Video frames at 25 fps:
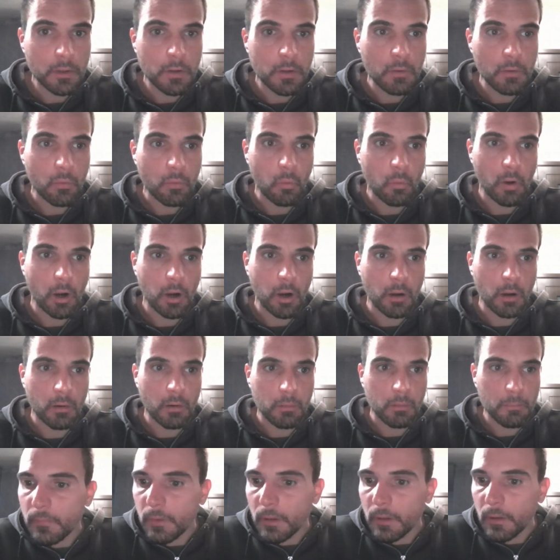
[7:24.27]

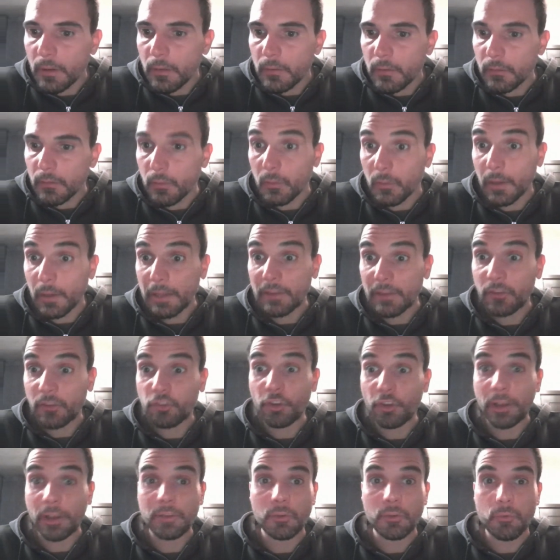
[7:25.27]
Wow. So let's
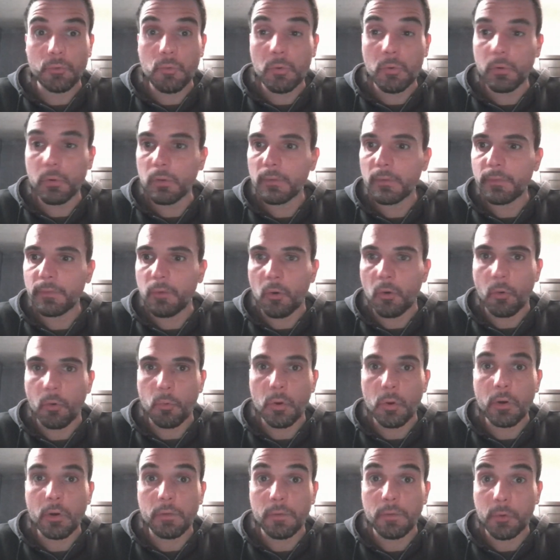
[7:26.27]
check the rules for
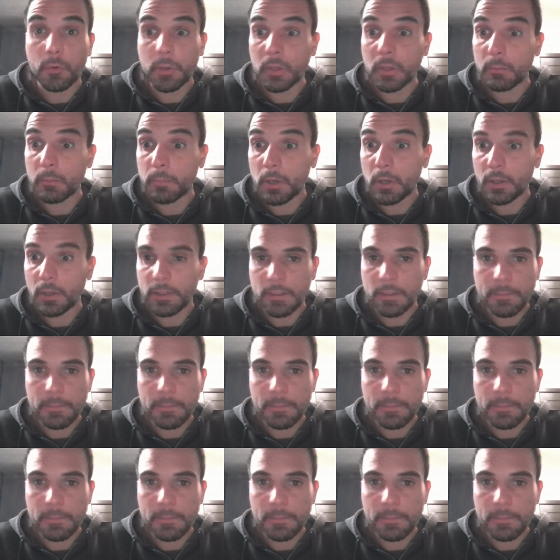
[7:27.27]
recovering a body.